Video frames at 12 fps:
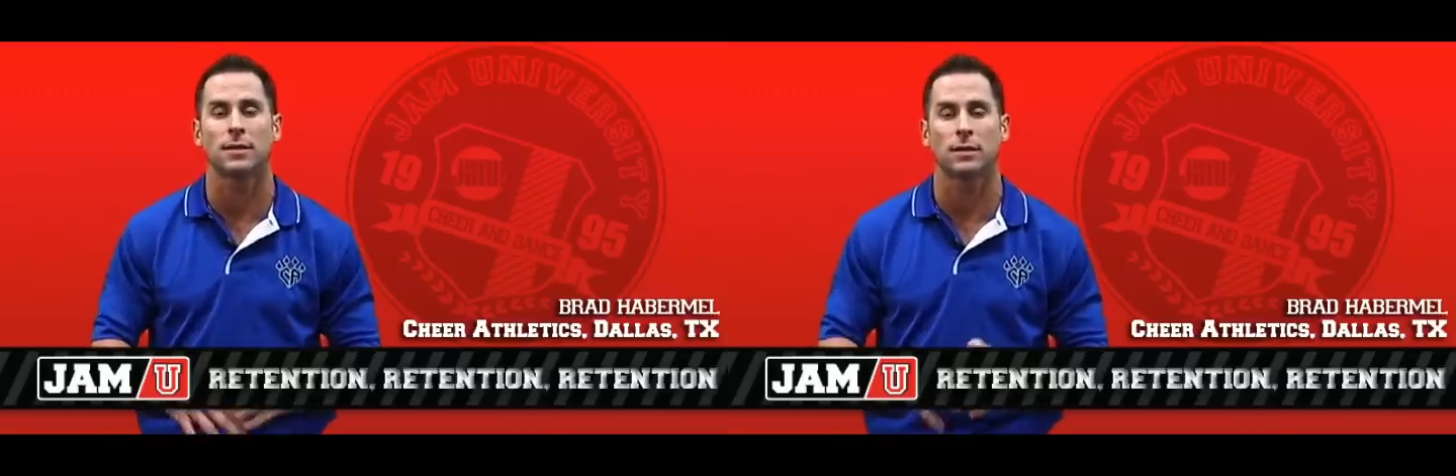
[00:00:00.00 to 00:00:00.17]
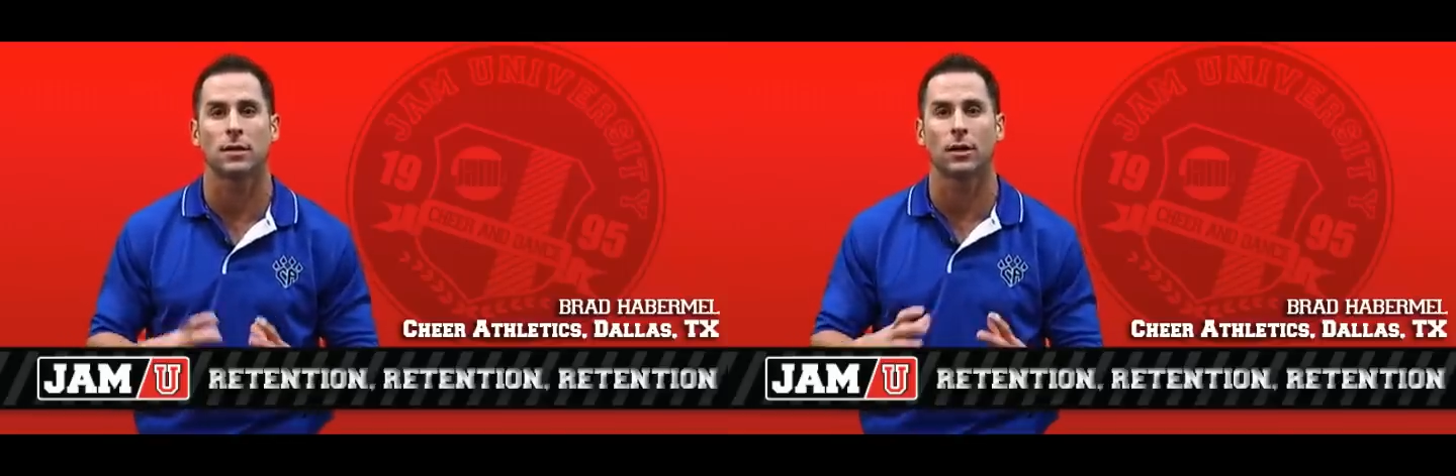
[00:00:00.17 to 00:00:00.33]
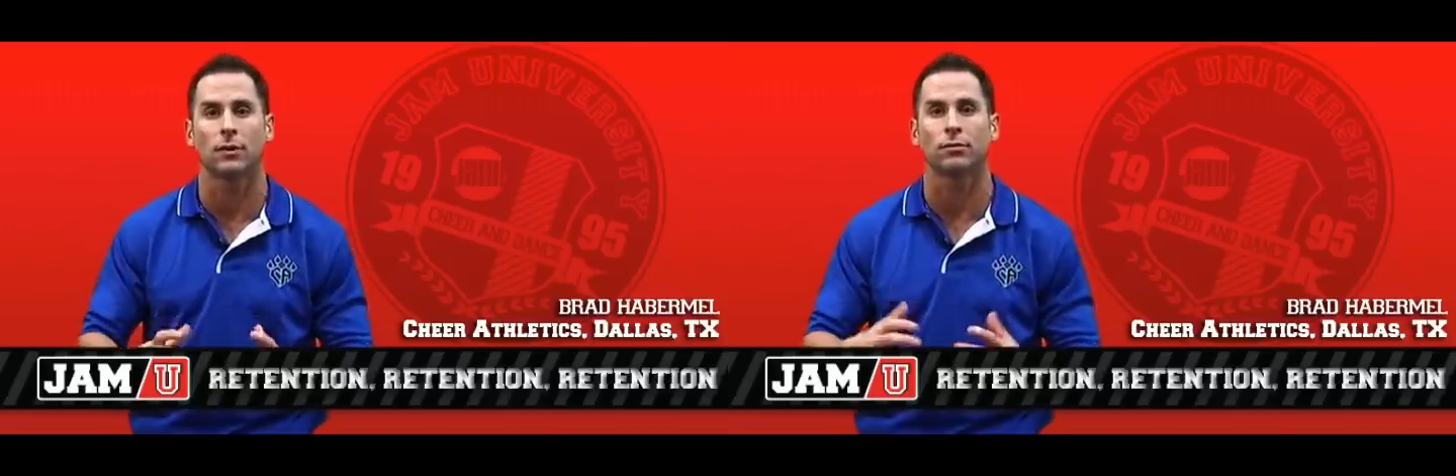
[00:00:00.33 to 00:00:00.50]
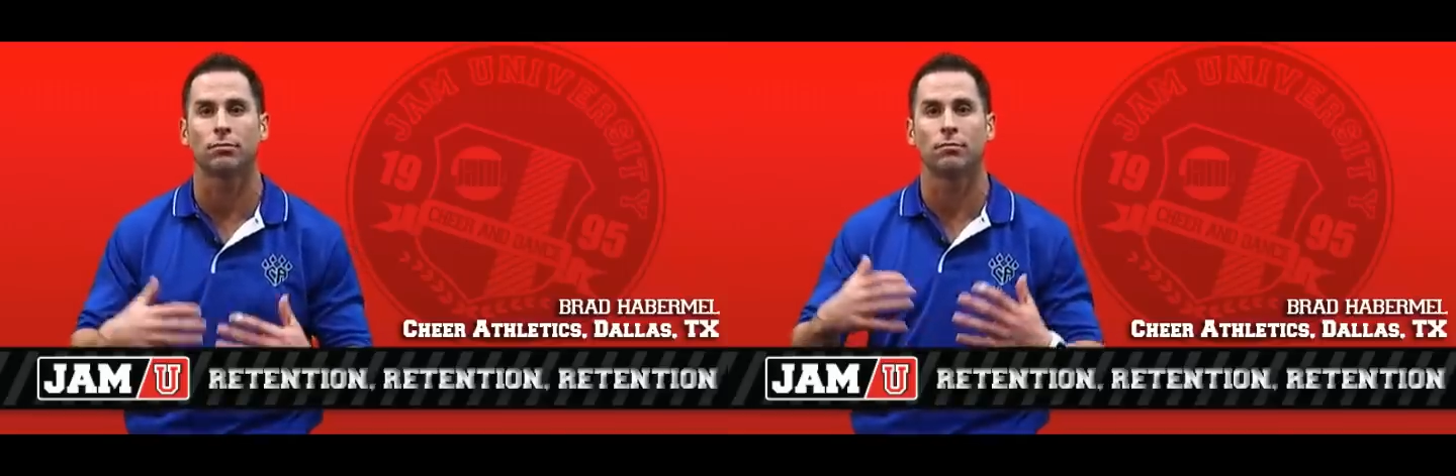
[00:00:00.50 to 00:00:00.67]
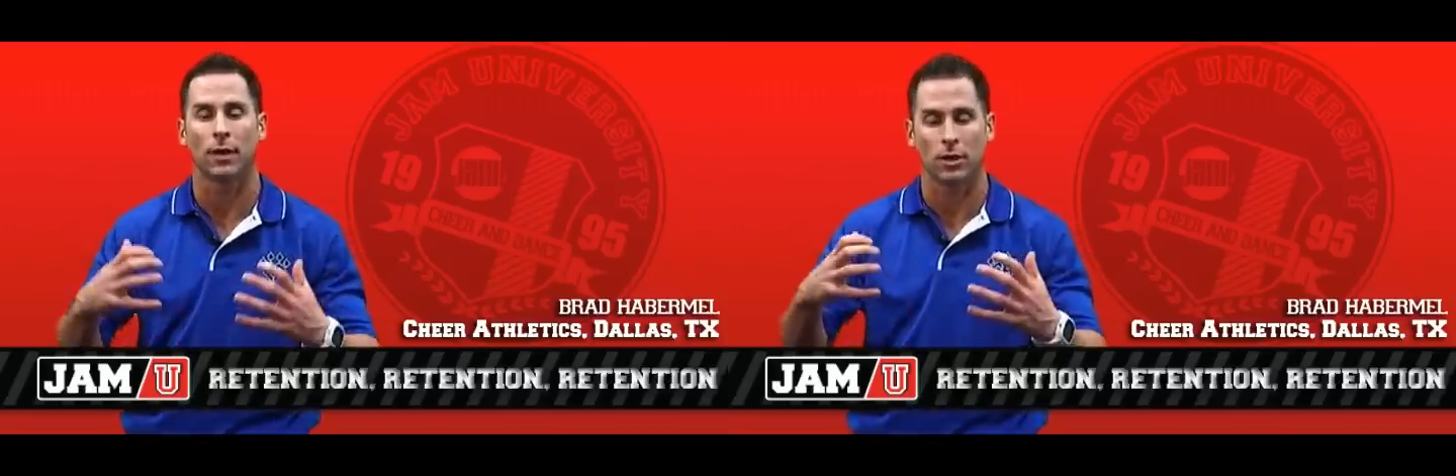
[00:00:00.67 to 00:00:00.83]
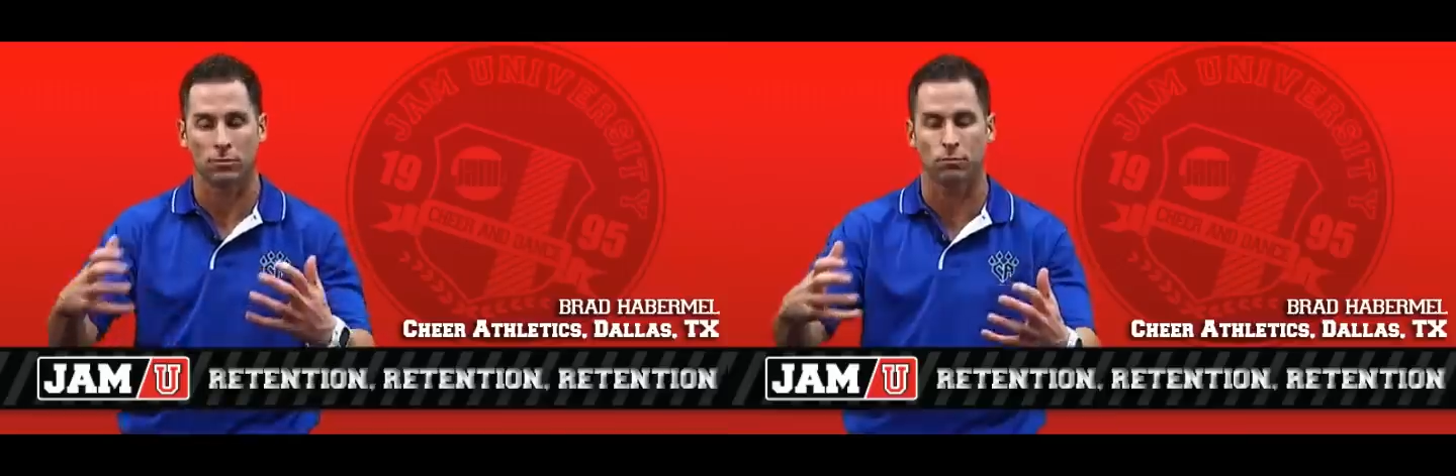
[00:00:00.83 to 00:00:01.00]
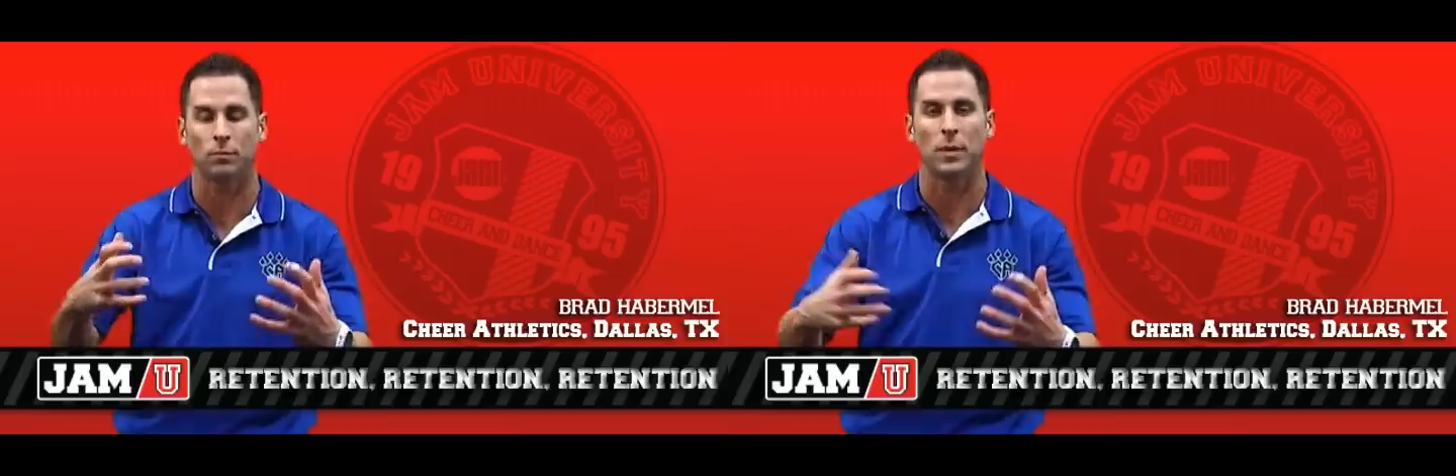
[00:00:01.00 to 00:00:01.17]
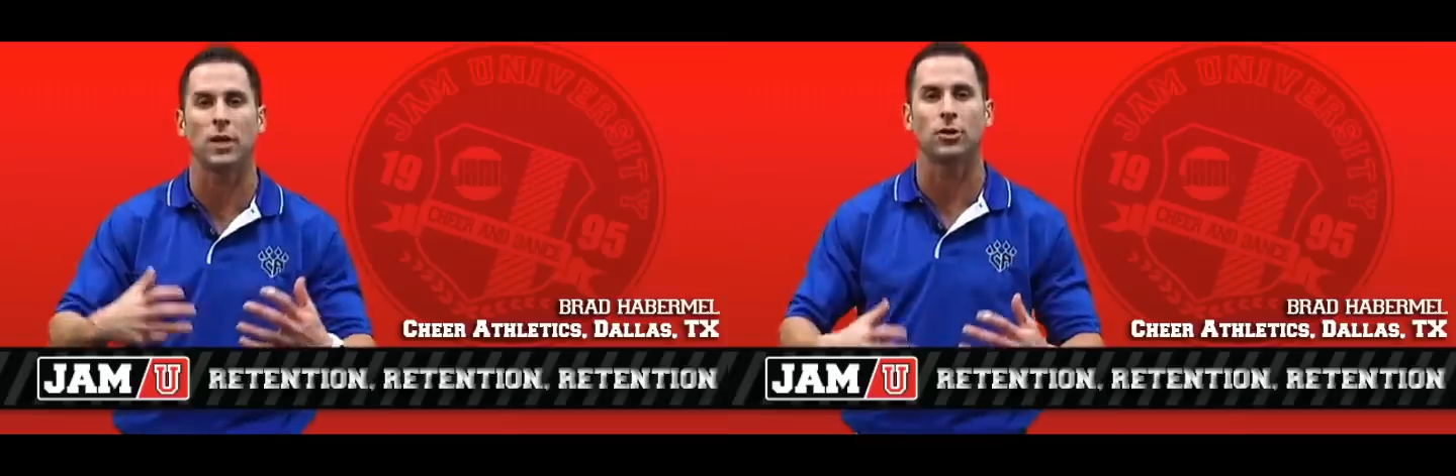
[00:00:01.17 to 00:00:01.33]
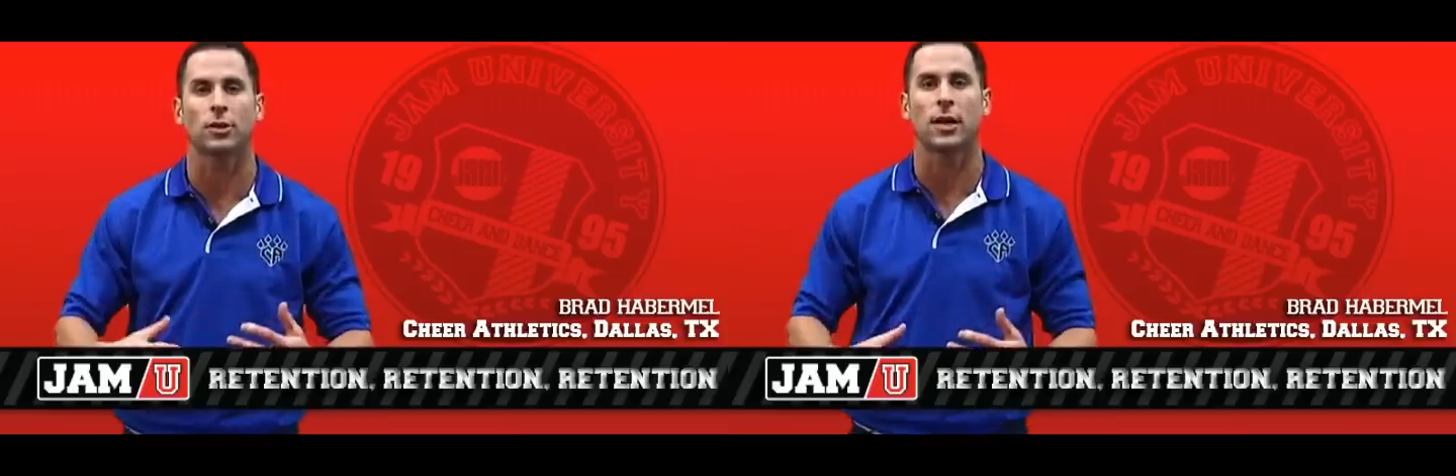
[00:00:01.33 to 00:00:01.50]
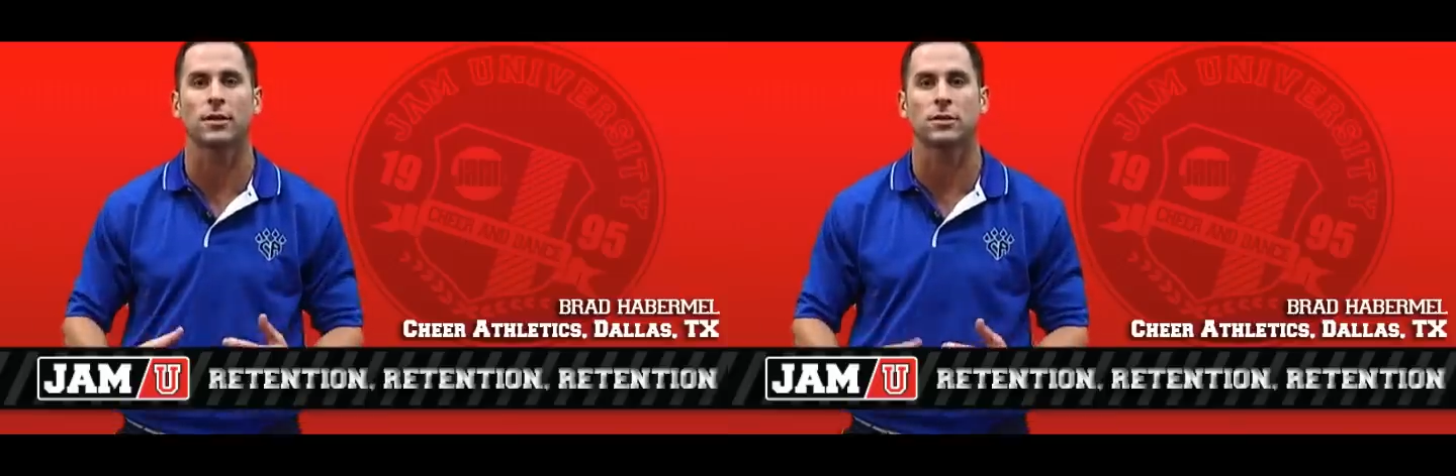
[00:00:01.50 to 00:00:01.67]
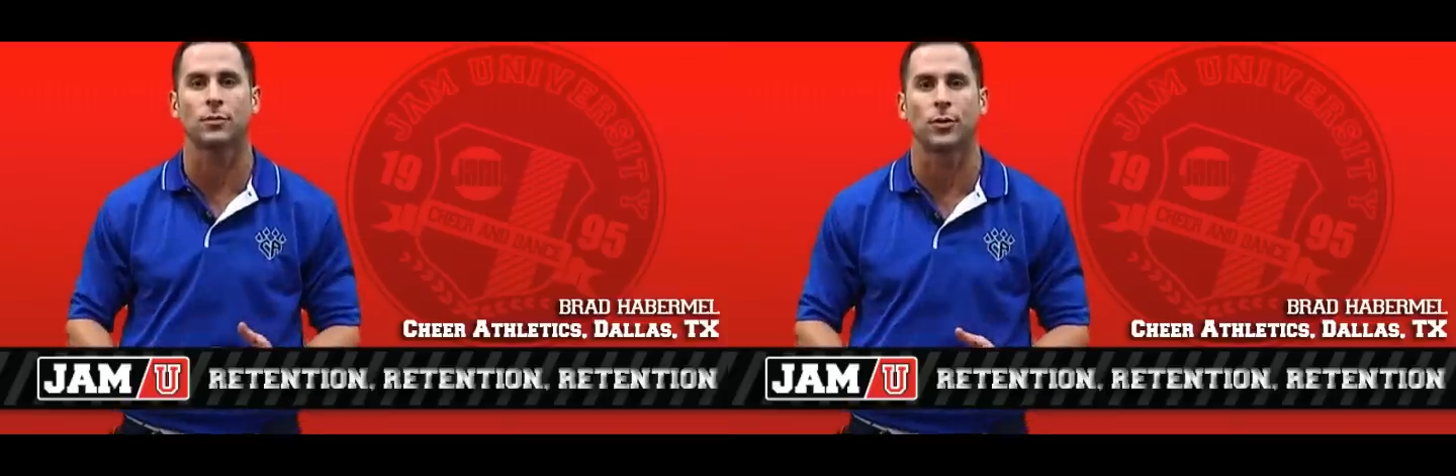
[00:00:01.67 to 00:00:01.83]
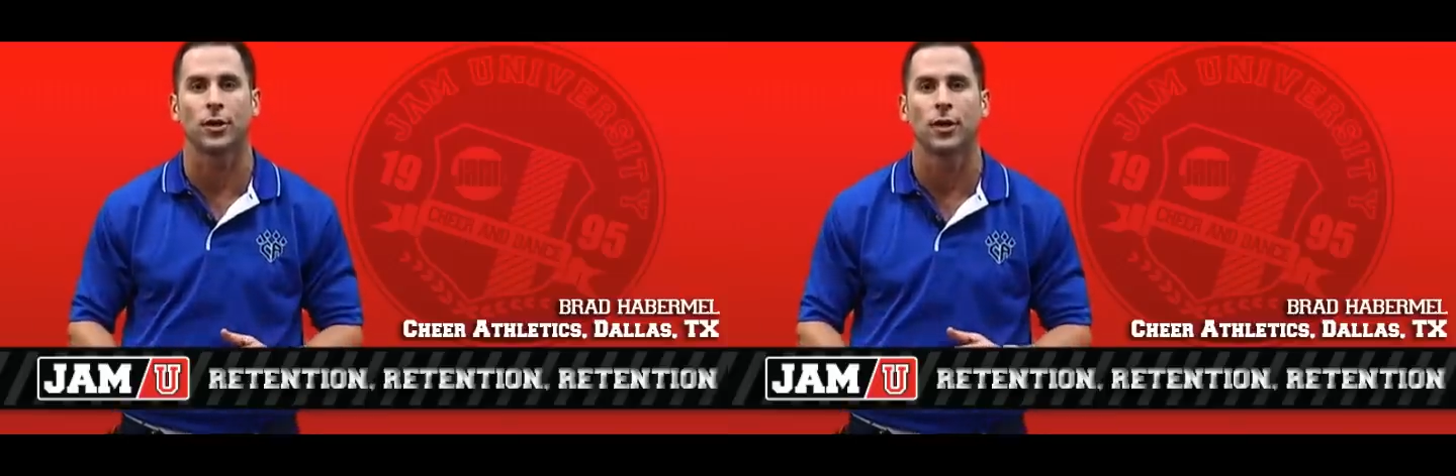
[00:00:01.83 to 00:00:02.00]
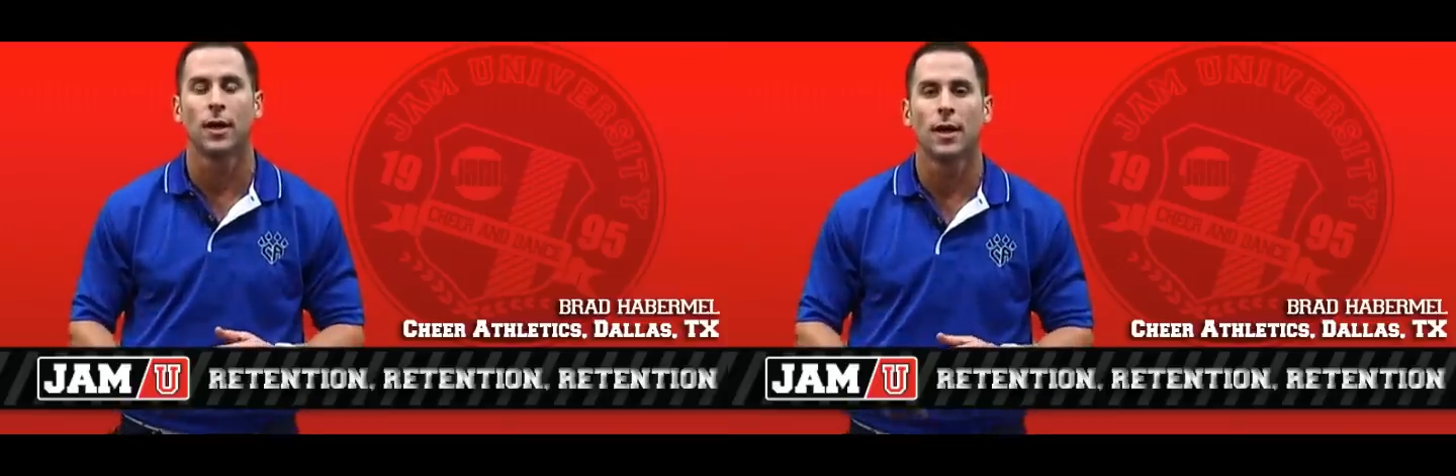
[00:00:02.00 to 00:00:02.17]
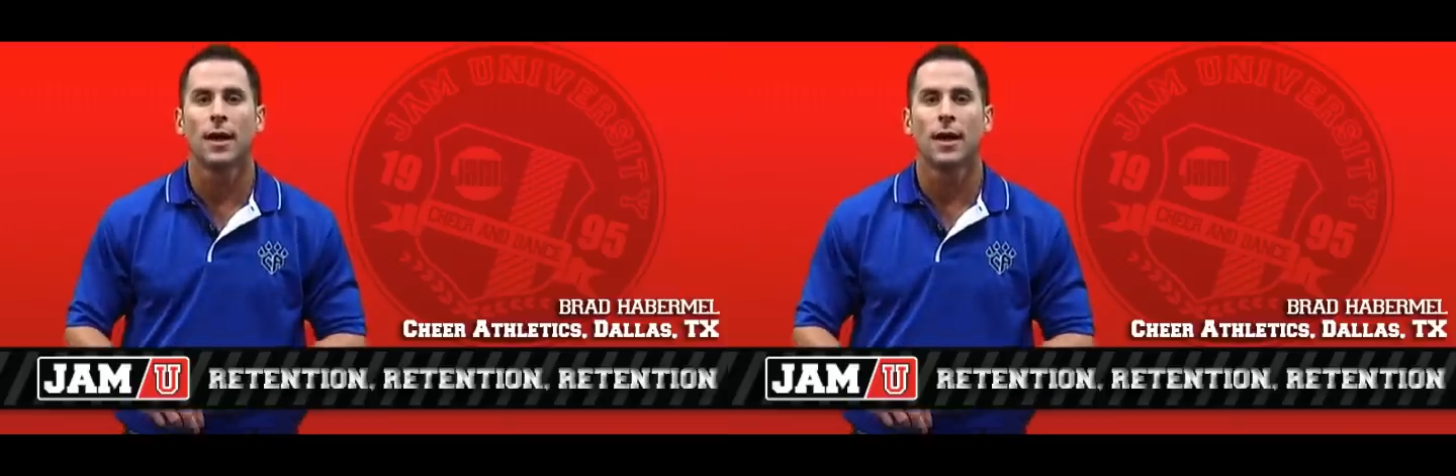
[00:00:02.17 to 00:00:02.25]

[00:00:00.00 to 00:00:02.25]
they're being your customer.